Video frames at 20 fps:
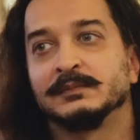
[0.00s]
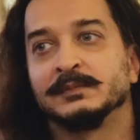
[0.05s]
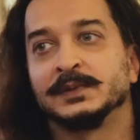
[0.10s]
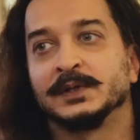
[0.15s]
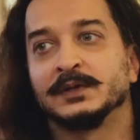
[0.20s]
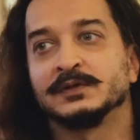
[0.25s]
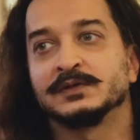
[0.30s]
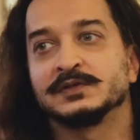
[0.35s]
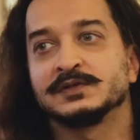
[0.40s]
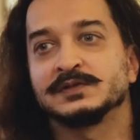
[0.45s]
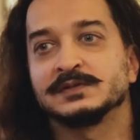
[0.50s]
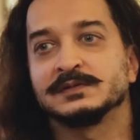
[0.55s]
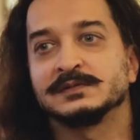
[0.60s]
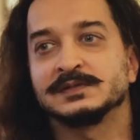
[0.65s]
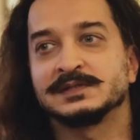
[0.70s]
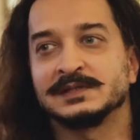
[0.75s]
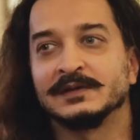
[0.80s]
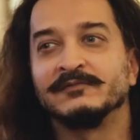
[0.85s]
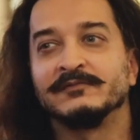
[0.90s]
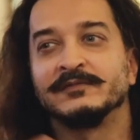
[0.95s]
because
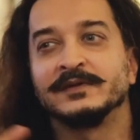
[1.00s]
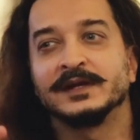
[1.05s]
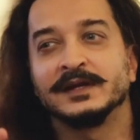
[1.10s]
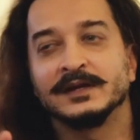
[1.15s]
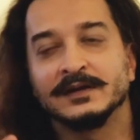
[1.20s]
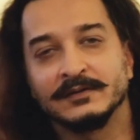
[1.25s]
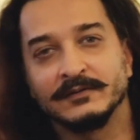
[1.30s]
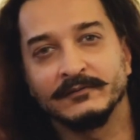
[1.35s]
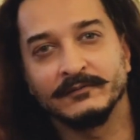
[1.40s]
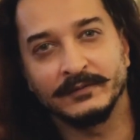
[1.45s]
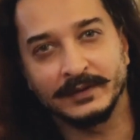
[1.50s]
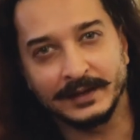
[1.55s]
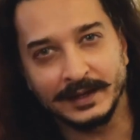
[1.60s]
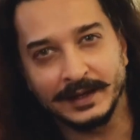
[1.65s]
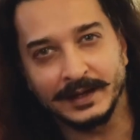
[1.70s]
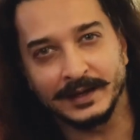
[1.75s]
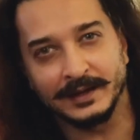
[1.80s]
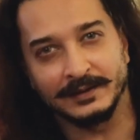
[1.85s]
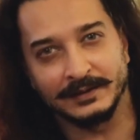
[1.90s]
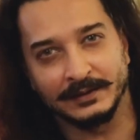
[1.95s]
somewhere
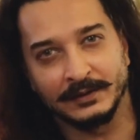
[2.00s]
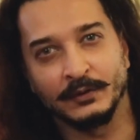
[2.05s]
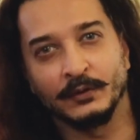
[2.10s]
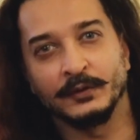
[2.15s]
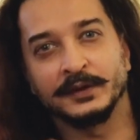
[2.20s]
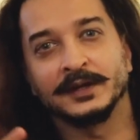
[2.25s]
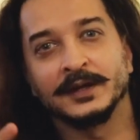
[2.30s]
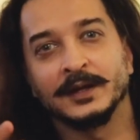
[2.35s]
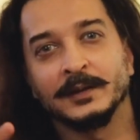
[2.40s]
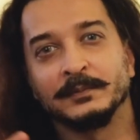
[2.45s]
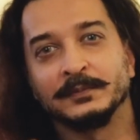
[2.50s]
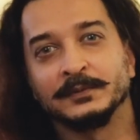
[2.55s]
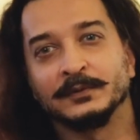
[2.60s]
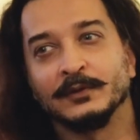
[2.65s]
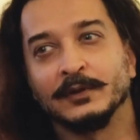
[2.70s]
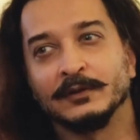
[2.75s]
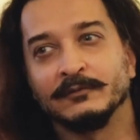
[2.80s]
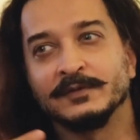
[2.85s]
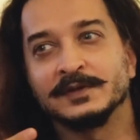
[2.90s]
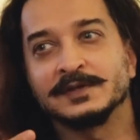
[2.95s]
growing up,
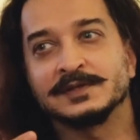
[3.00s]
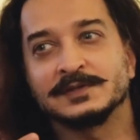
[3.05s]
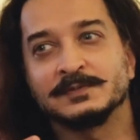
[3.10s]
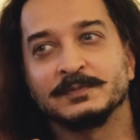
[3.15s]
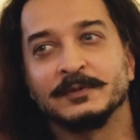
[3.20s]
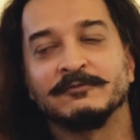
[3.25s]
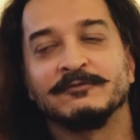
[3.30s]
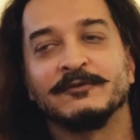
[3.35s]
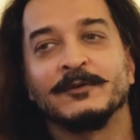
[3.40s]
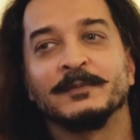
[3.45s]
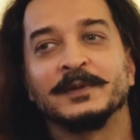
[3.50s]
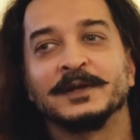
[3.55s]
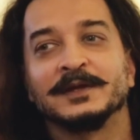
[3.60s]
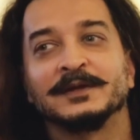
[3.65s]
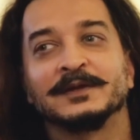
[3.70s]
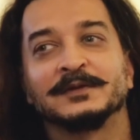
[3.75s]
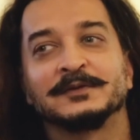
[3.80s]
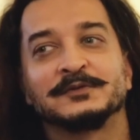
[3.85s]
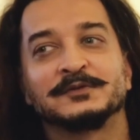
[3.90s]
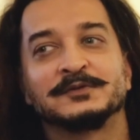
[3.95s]
you're always
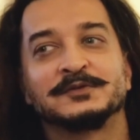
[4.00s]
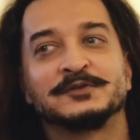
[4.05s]
performing